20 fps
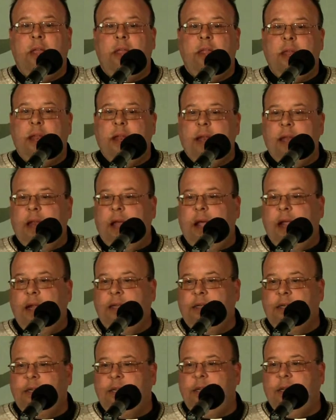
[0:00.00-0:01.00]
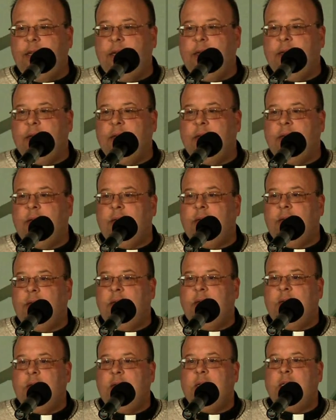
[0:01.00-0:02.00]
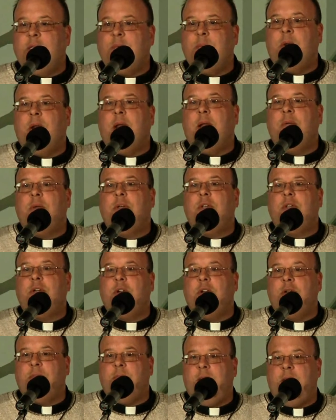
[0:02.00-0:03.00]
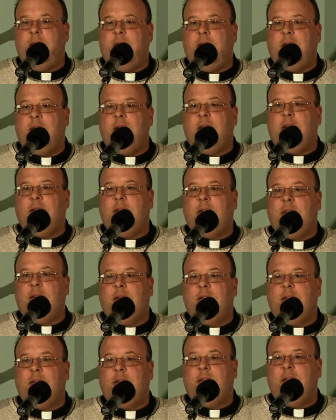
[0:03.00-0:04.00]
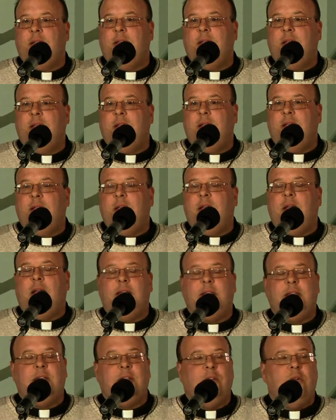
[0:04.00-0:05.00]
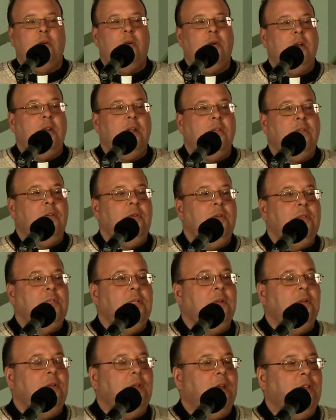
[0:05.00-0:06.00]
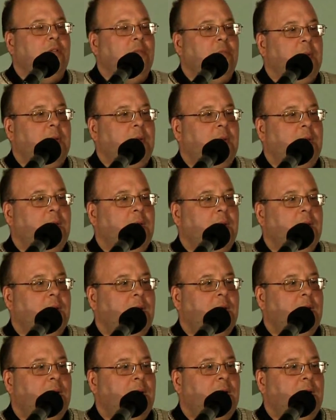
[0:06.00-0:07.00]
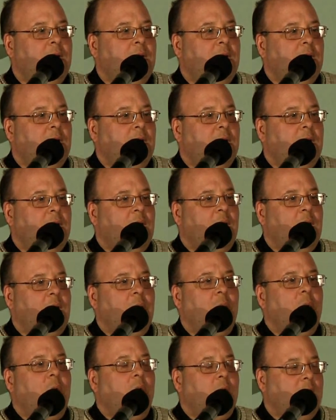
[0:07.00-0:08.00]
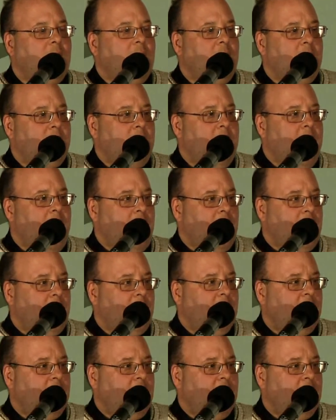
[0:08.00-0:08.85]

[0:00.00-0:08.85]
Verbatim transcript: That at 19, is when I returned back. I said, Lord, if you still love me, I want to come back.